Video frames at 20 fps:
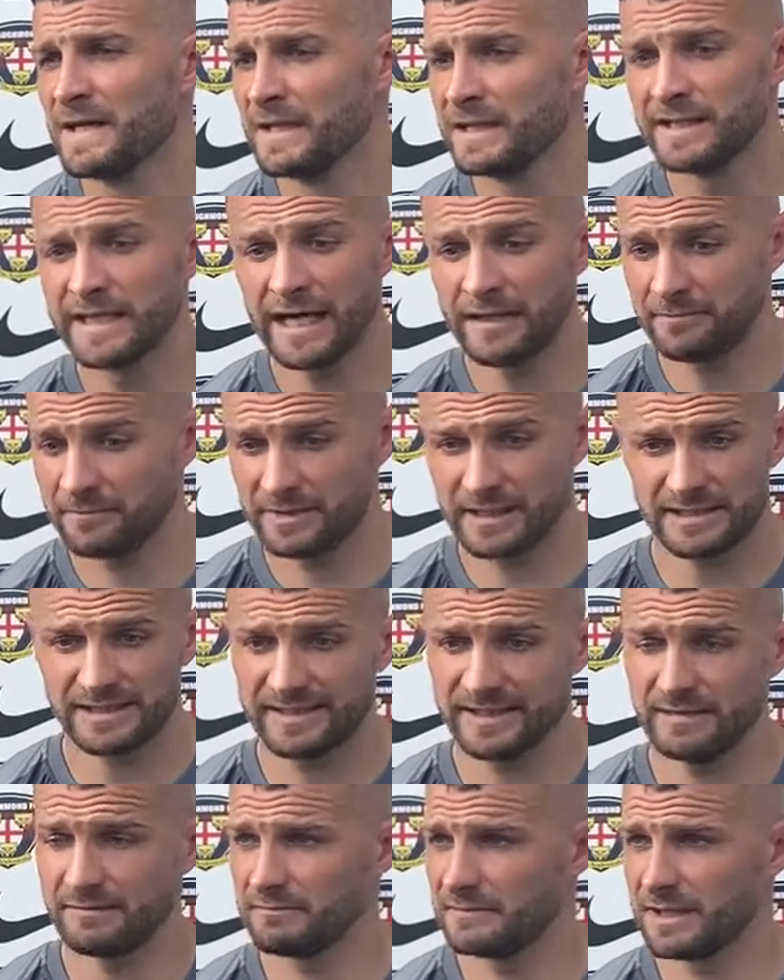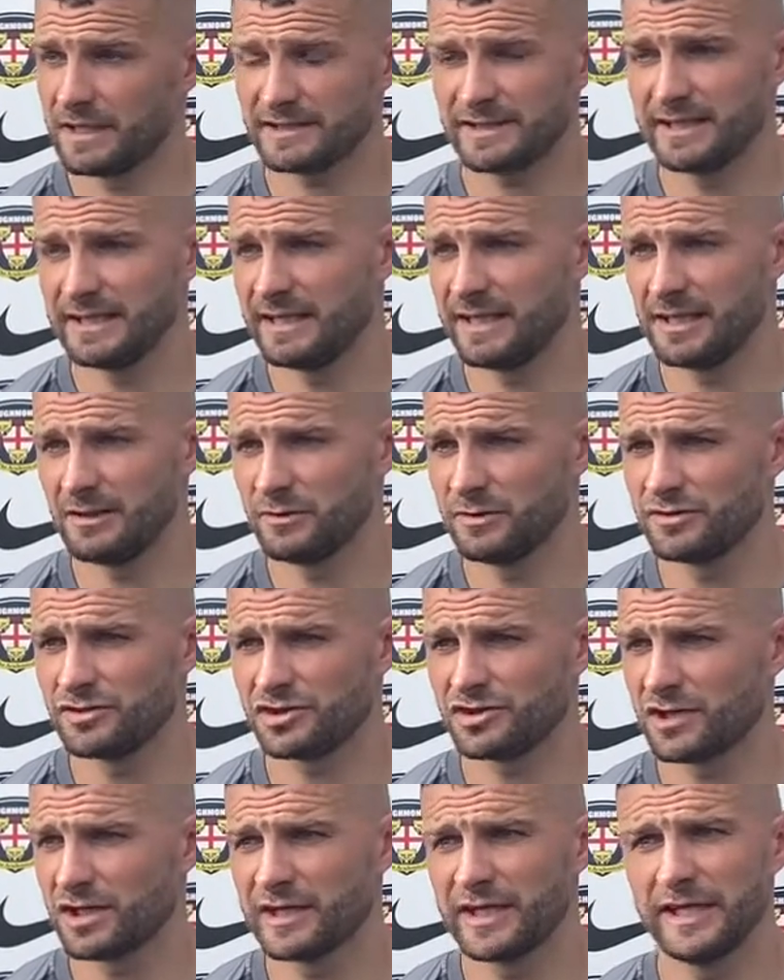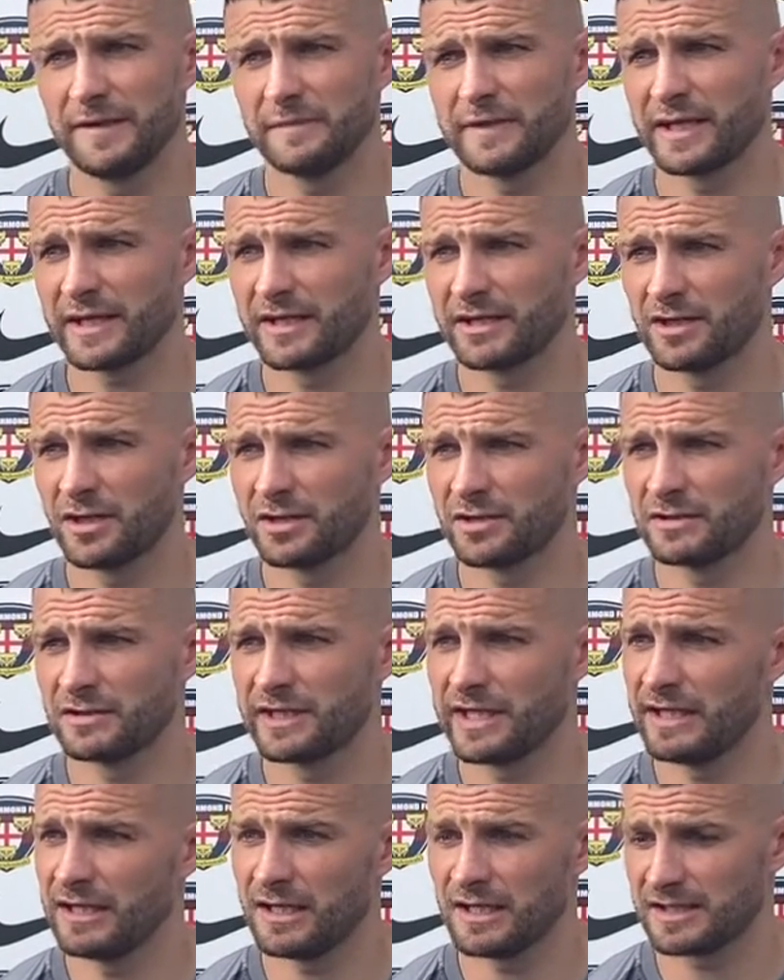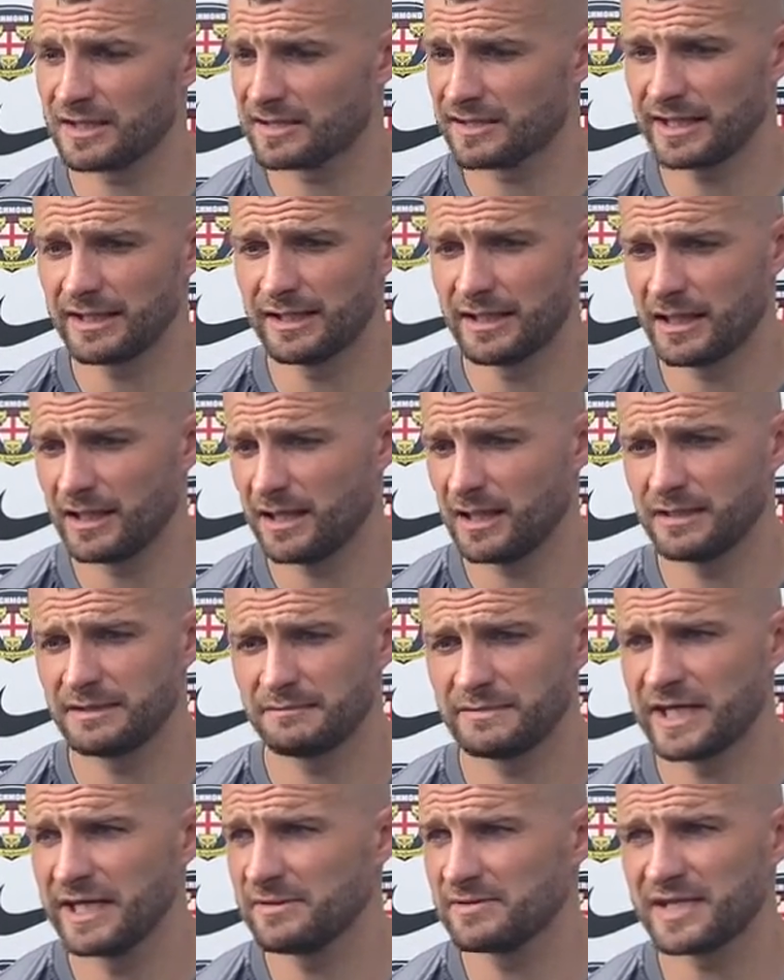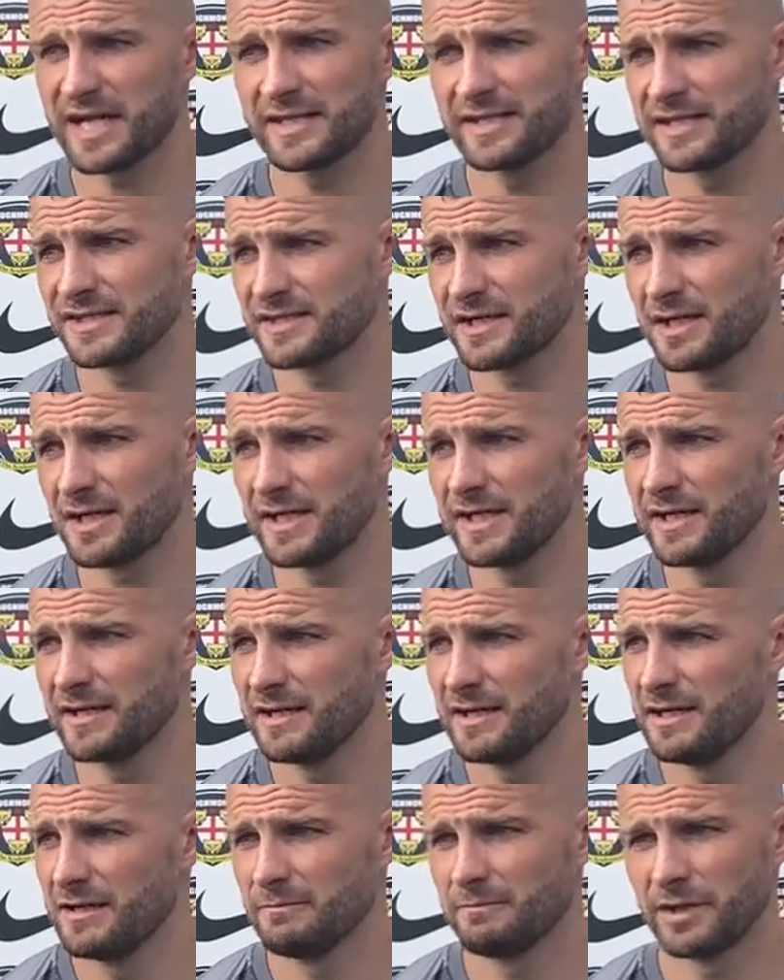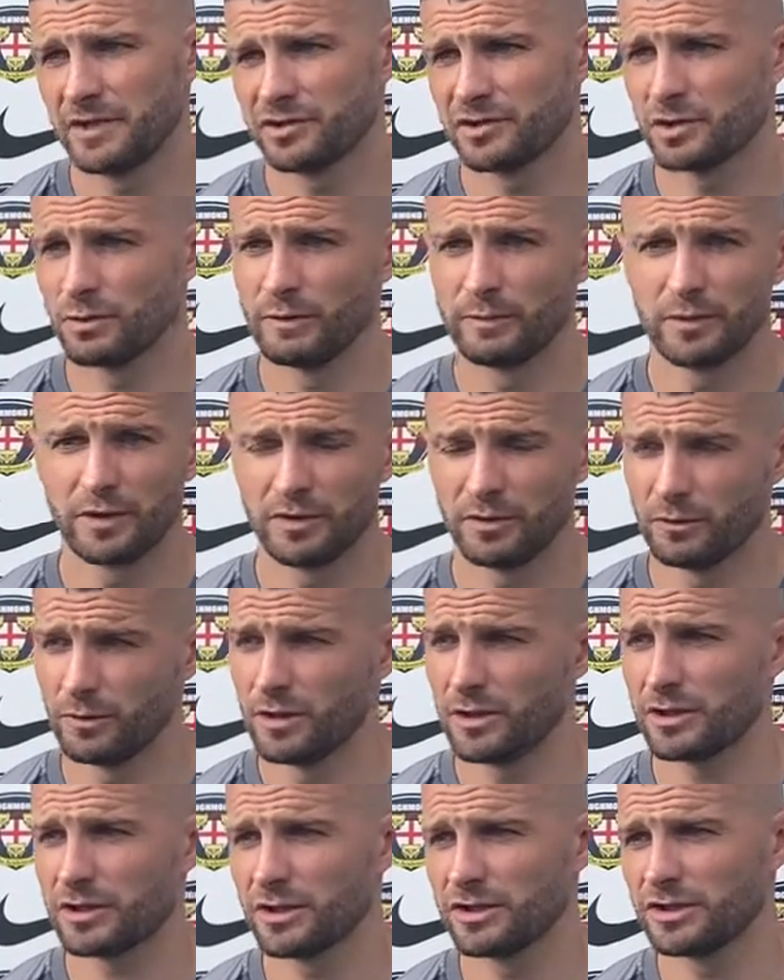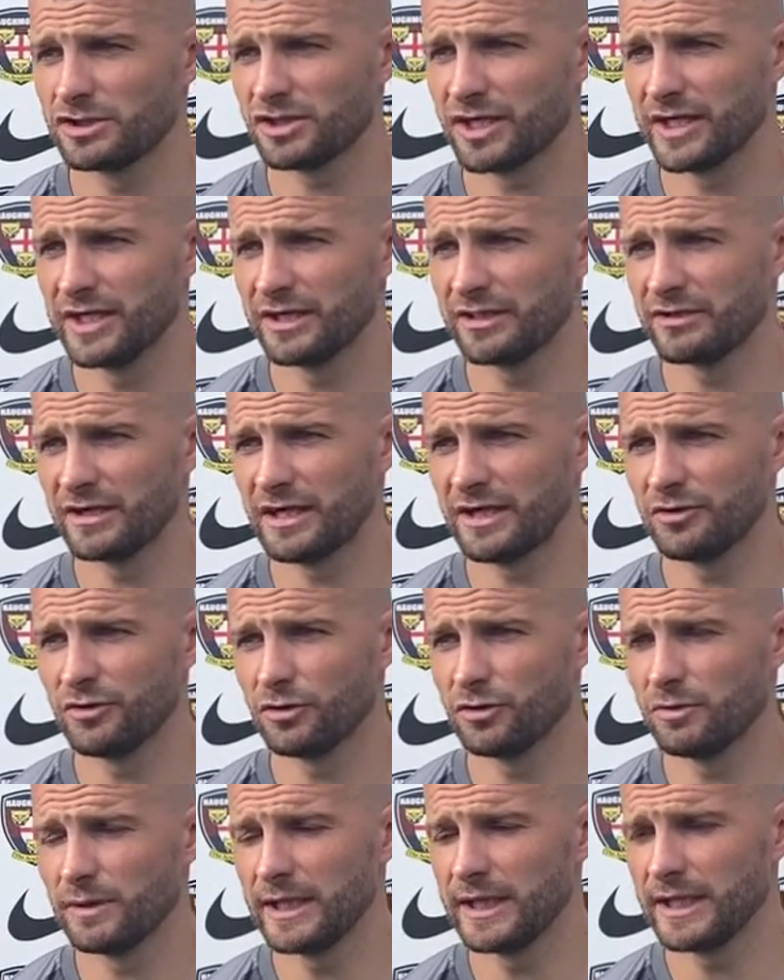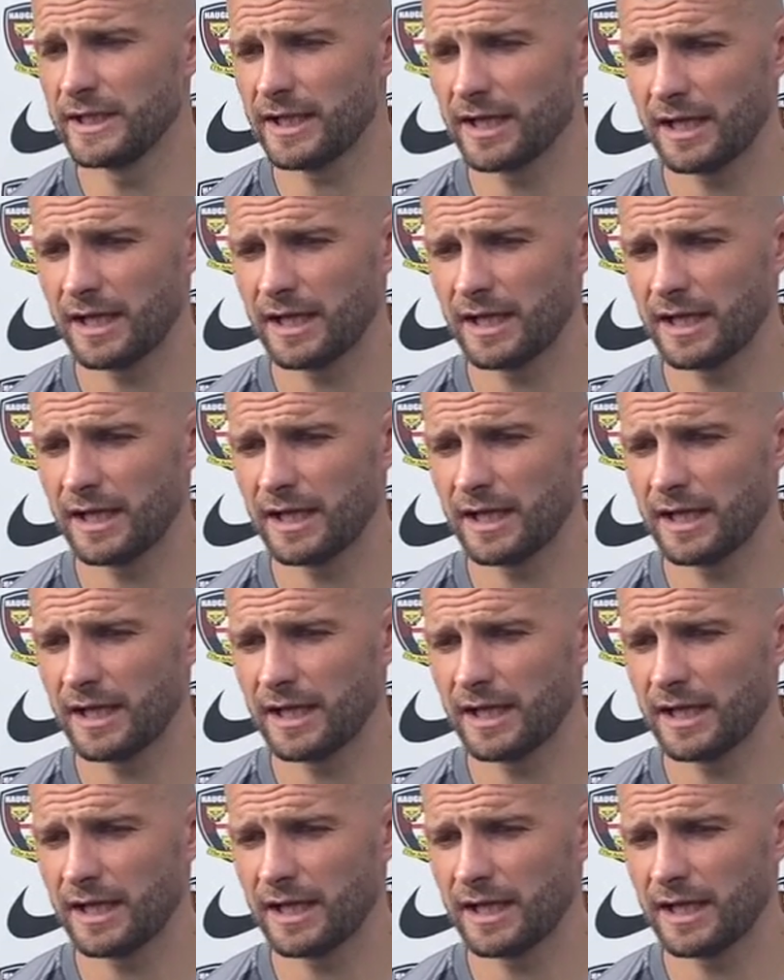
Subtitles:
Yeah, that's it now. We've just got to keep kicking on, keep standards high, make sure we put the work on the training ground all week.